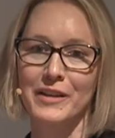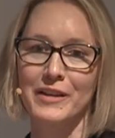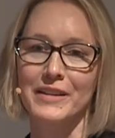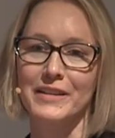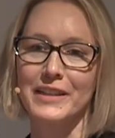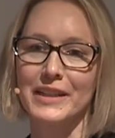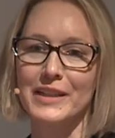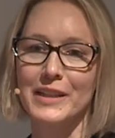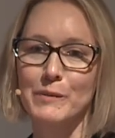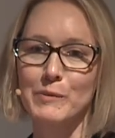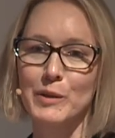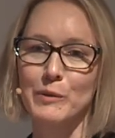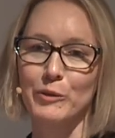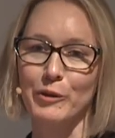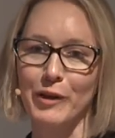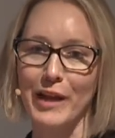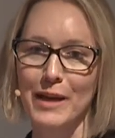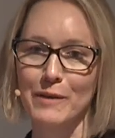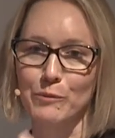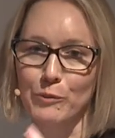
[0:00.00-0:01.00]
The inimitable
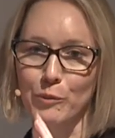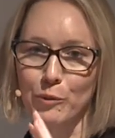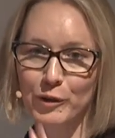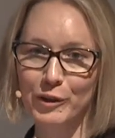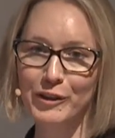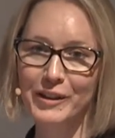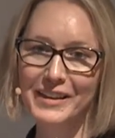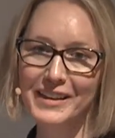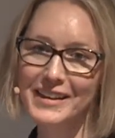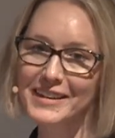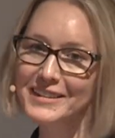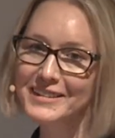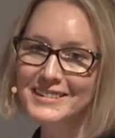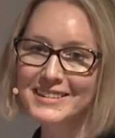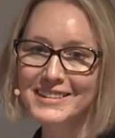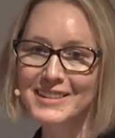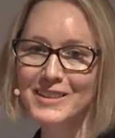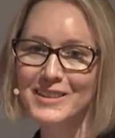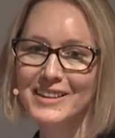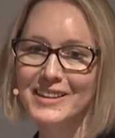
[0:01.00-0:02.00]
and brilliant